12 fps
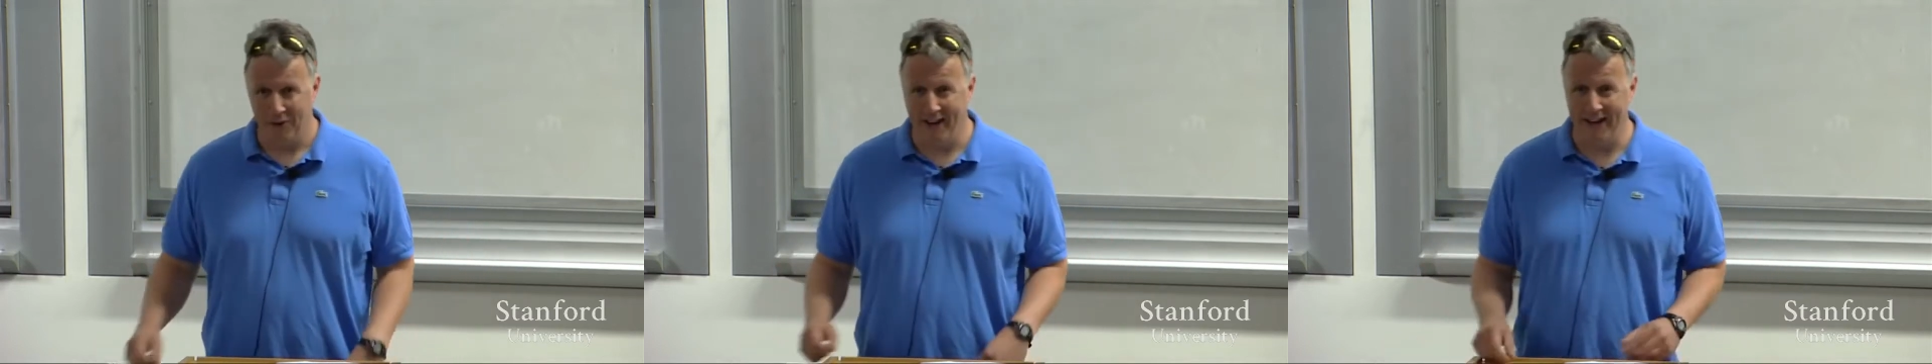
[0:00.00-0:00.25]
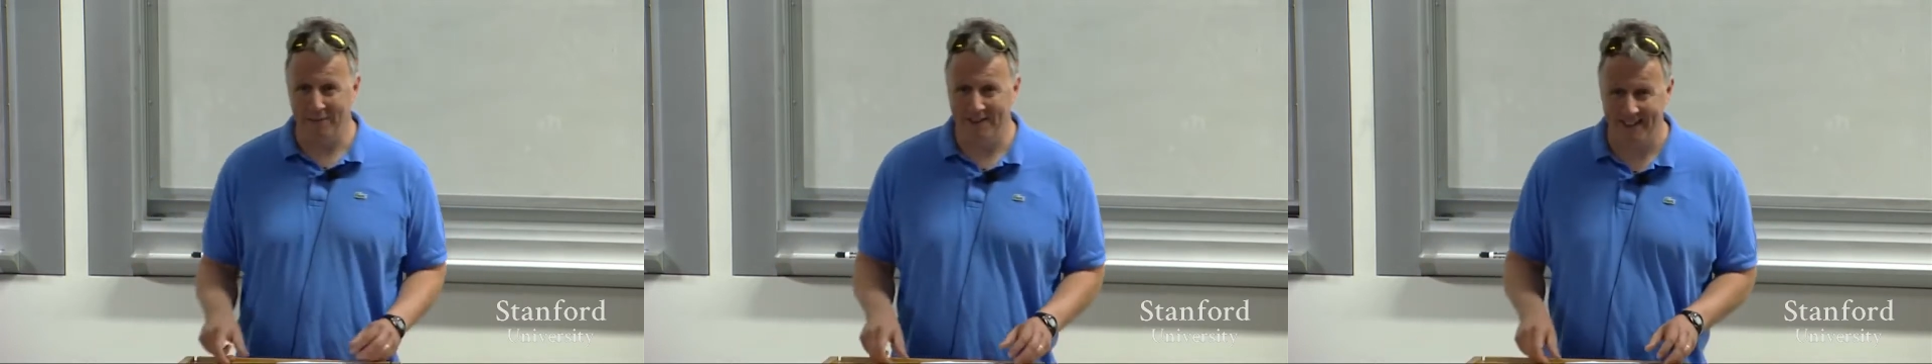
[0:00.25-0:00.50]

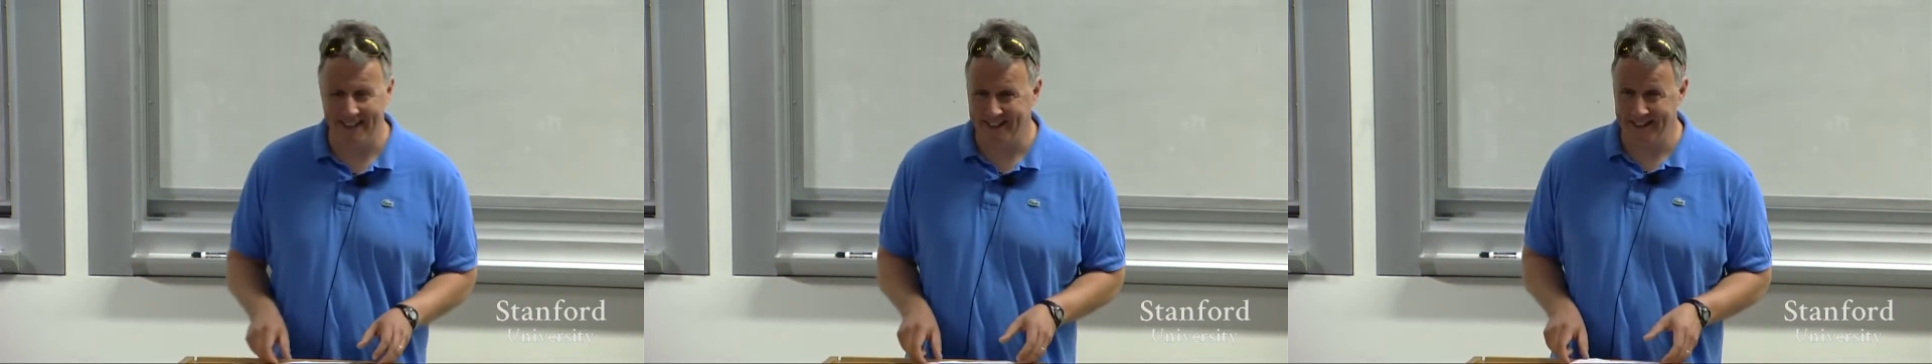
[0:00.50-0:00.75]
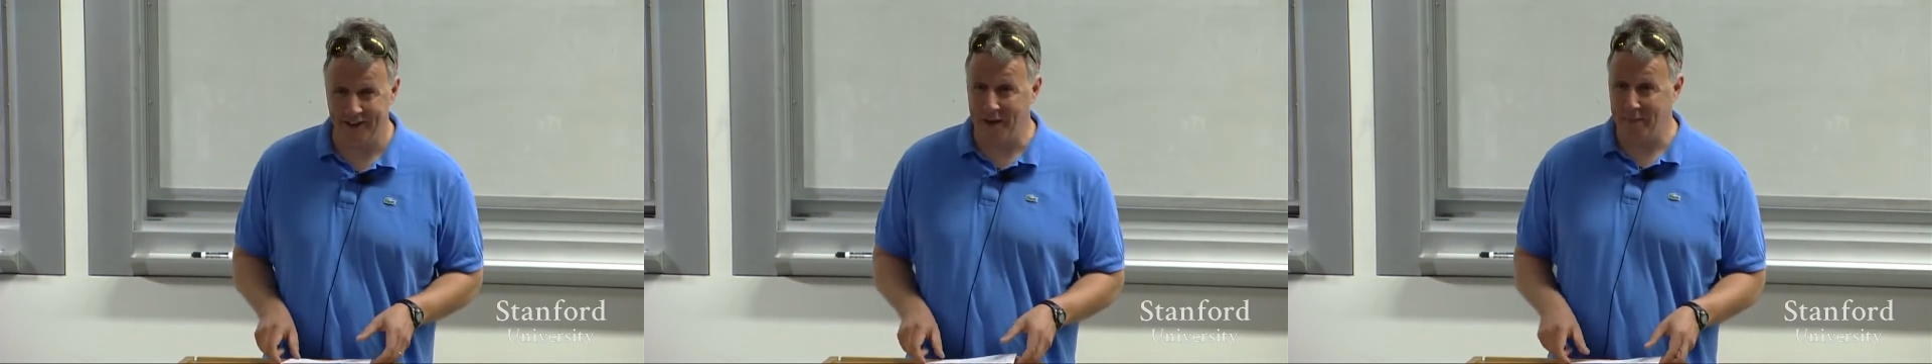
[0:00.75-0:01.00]
right? Like
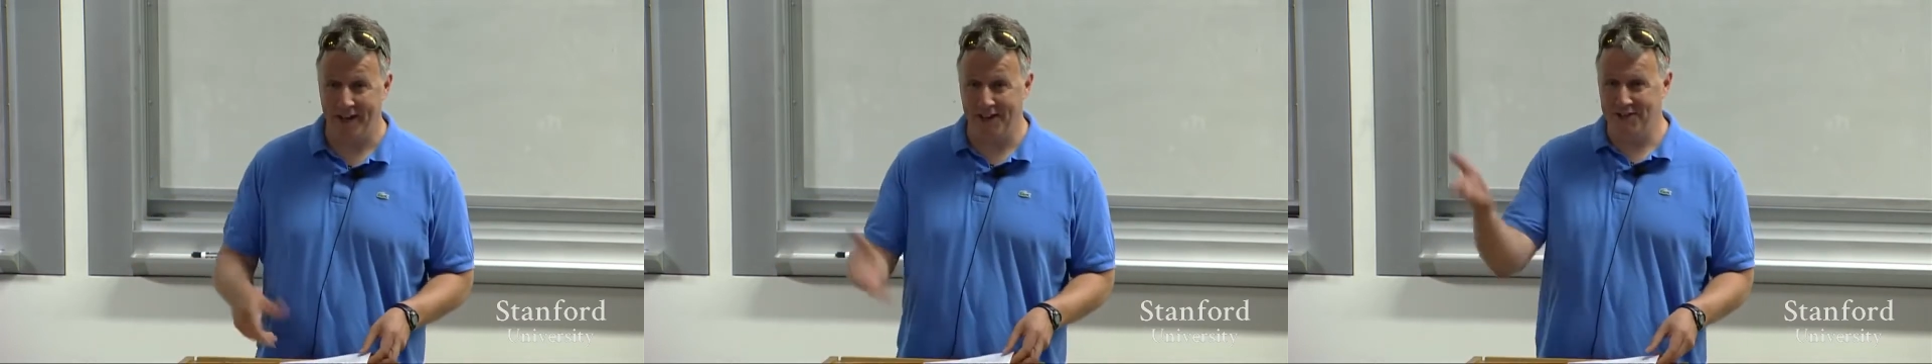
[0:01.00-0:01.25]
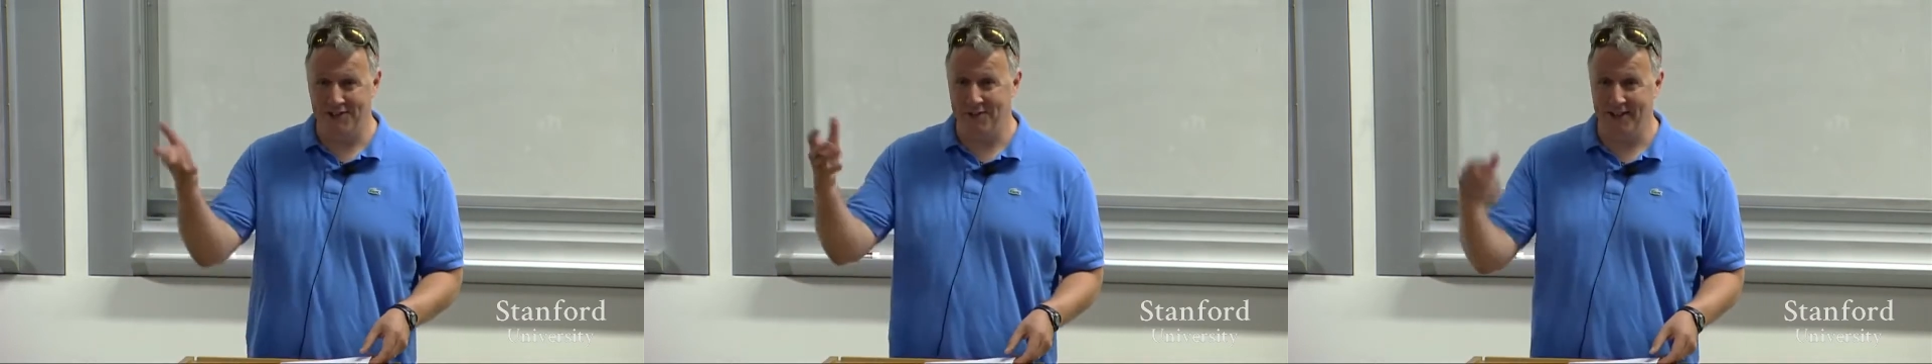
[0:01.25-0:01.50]
Larry
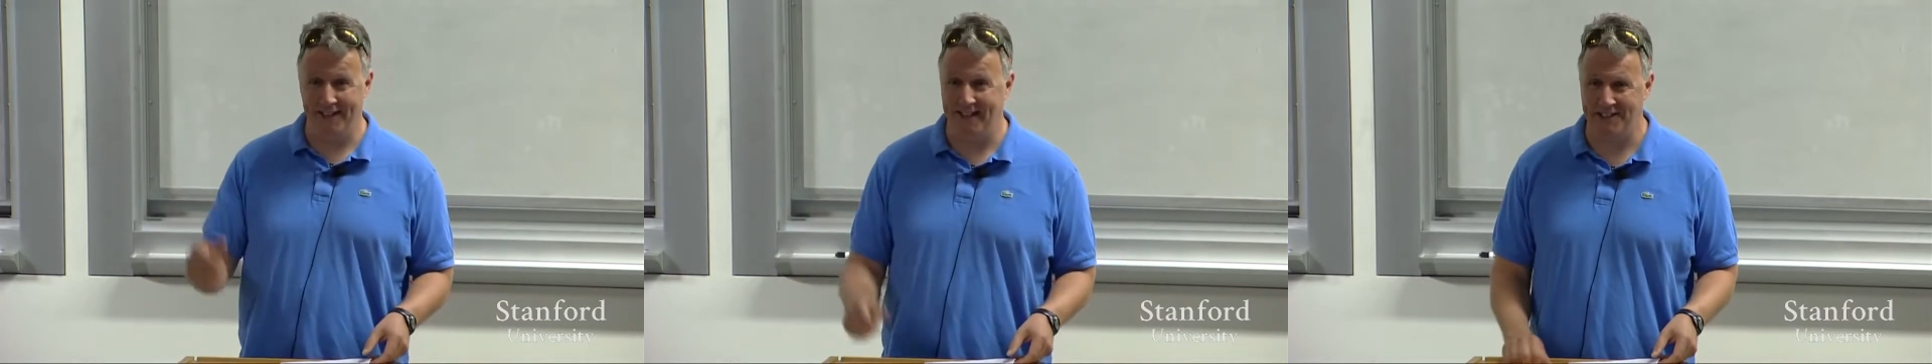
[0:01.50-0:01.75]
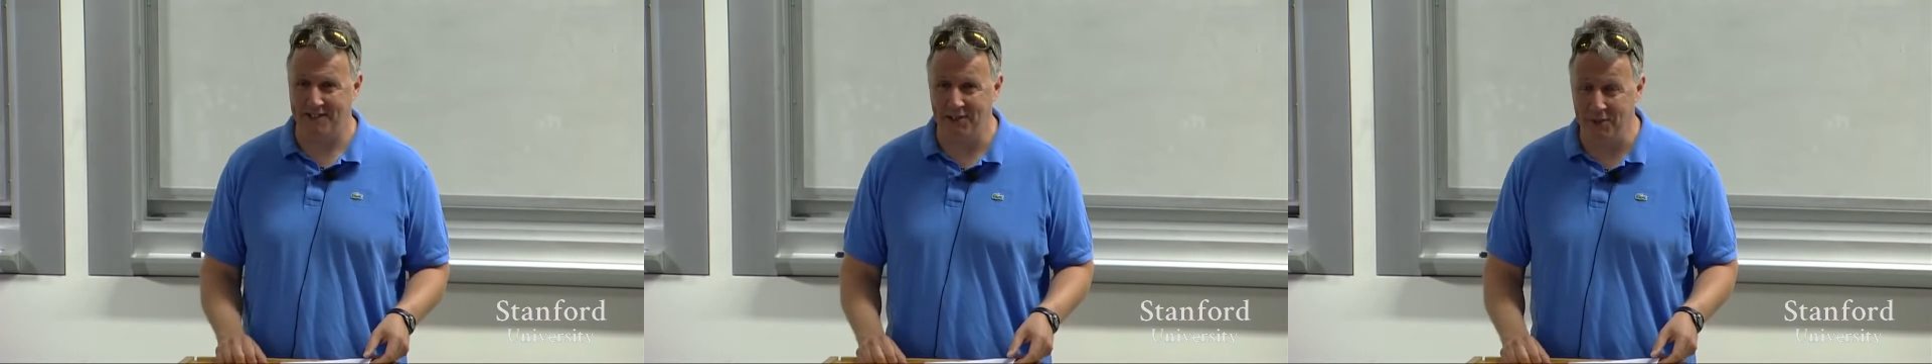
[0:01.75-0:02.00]
Page is doing
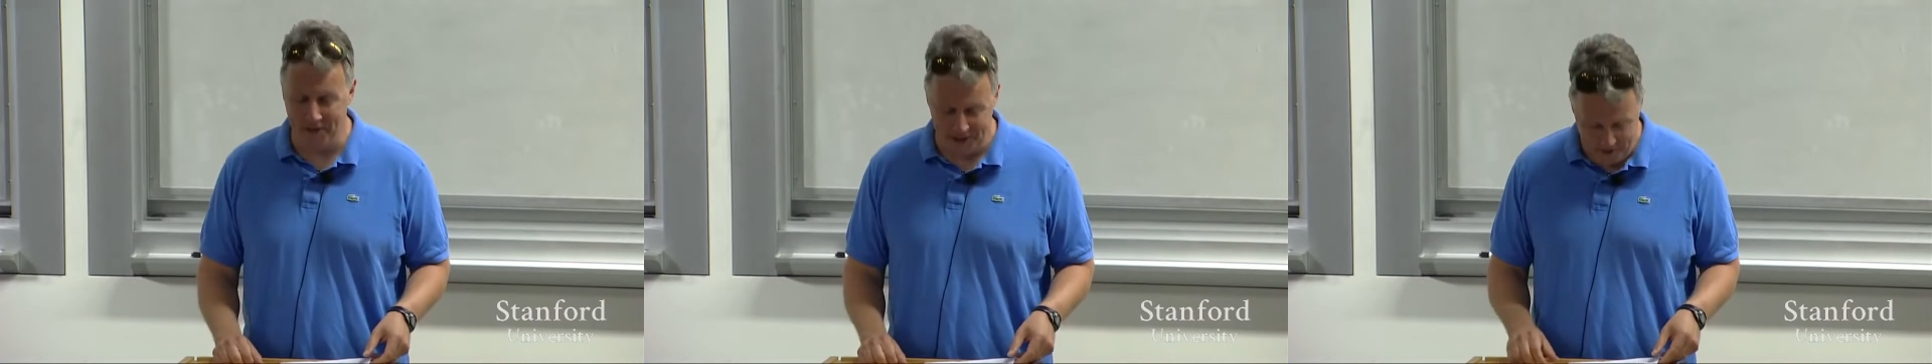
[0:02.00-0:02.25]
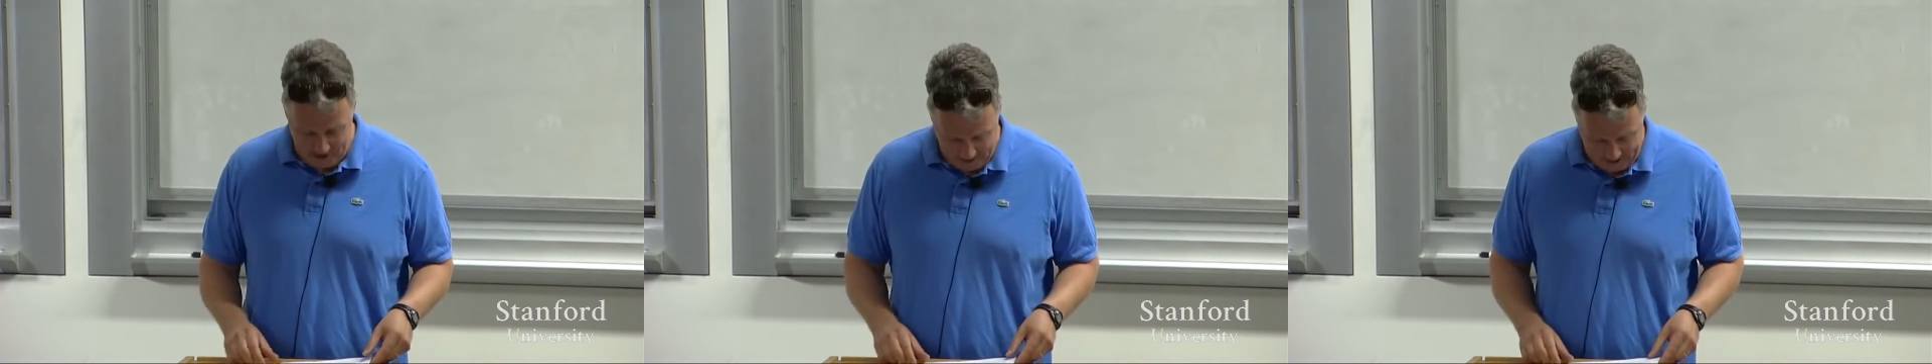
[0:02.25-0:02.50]
that too, but
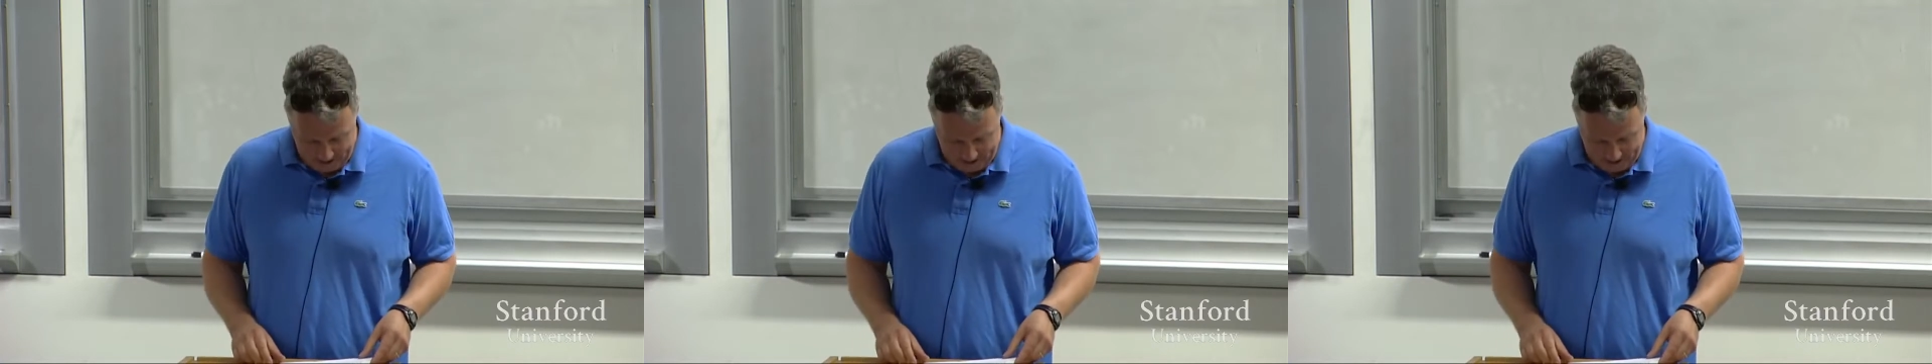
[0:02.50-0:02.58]
you never